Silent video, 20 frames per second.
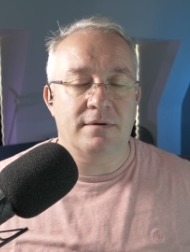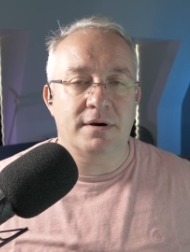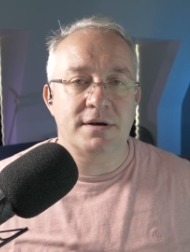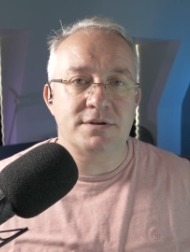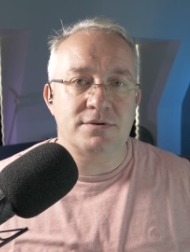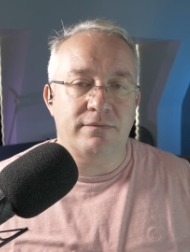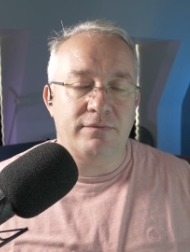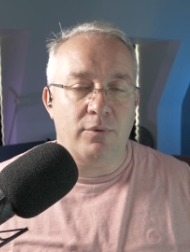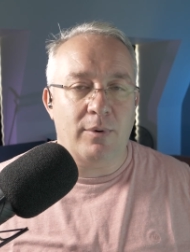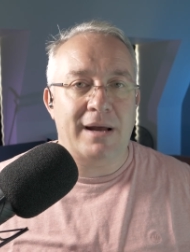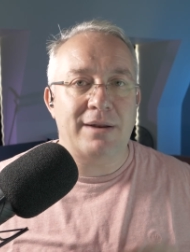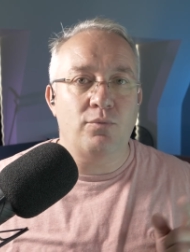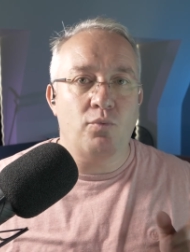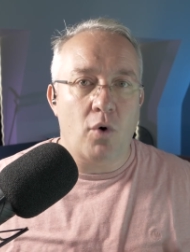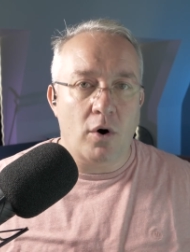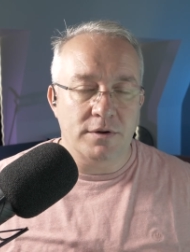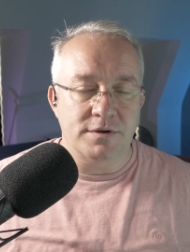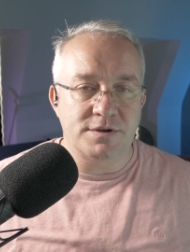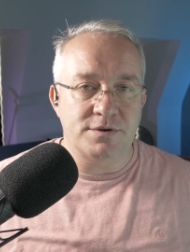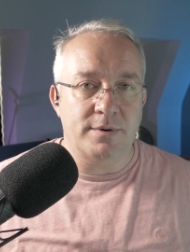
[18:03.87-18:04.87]
All right, so if you add
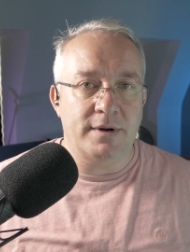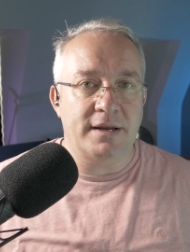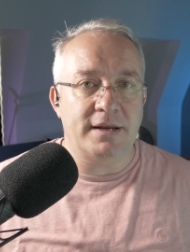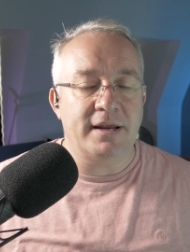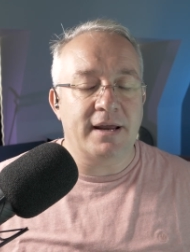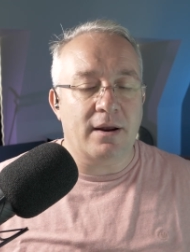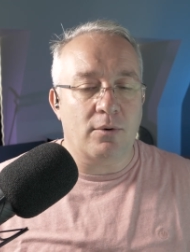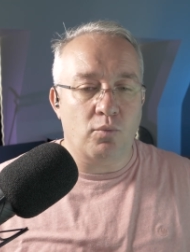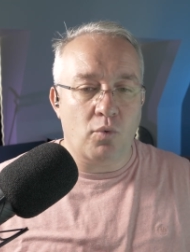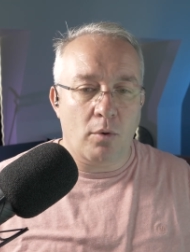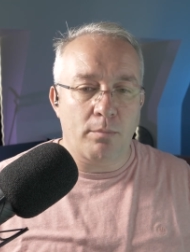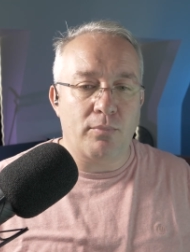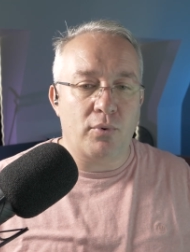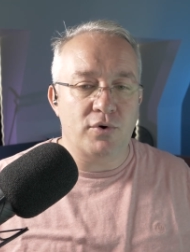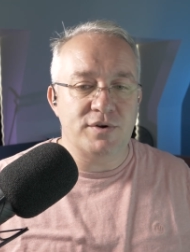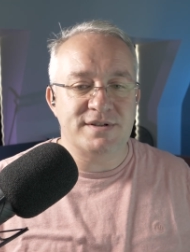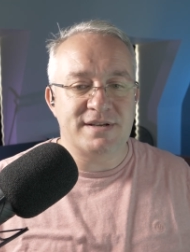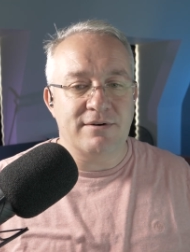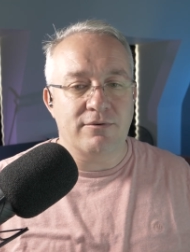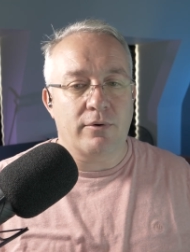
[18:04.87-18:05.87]
one to it, you get one
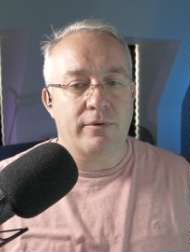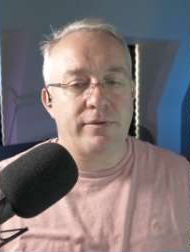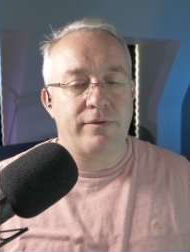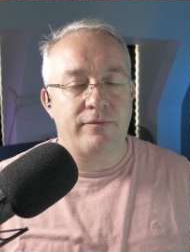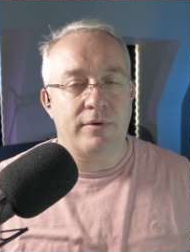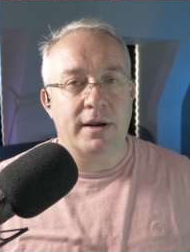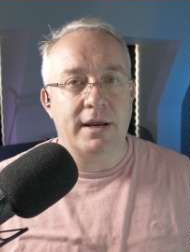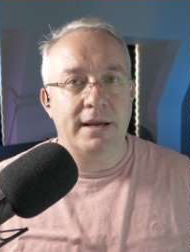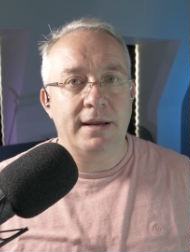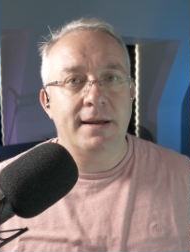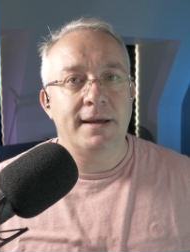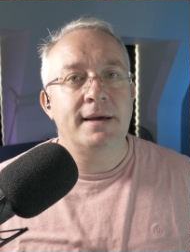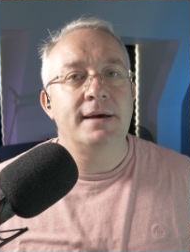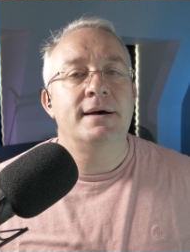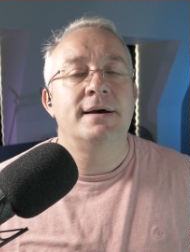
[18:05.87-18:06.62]
point zero three.